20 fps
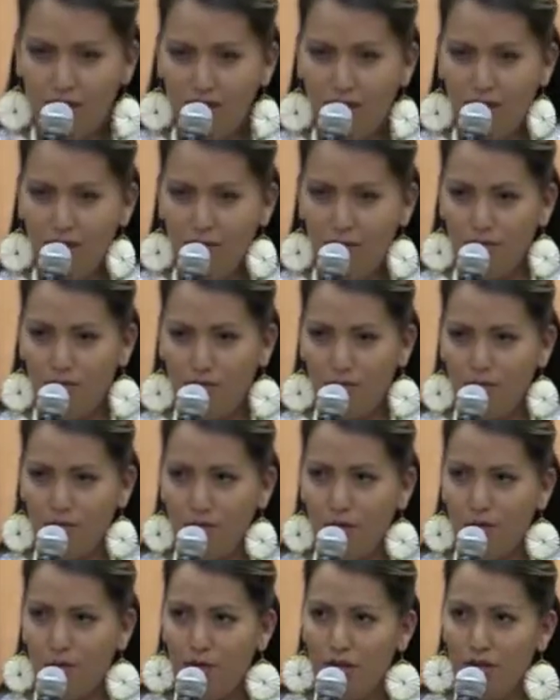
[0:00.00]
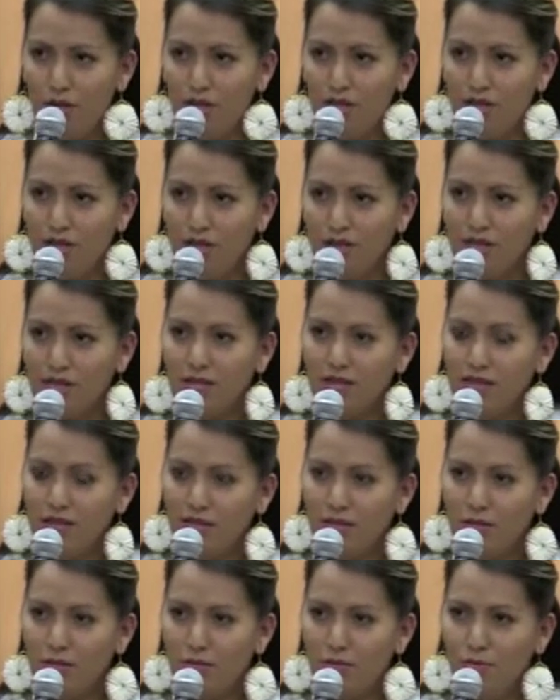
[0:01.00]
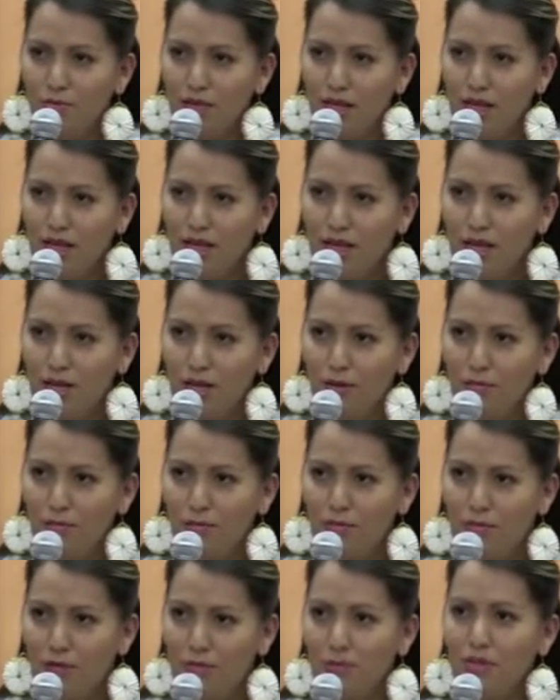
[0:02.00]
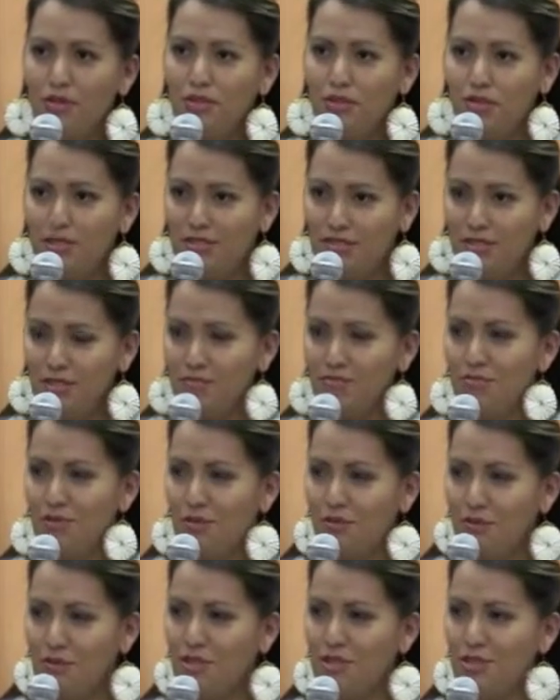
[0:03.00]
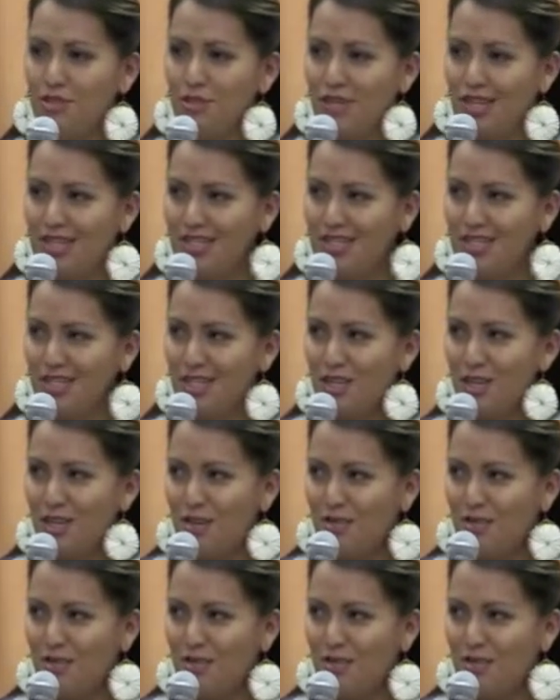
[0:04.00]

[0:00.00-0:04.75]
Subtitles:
I'm wearing my mother's dress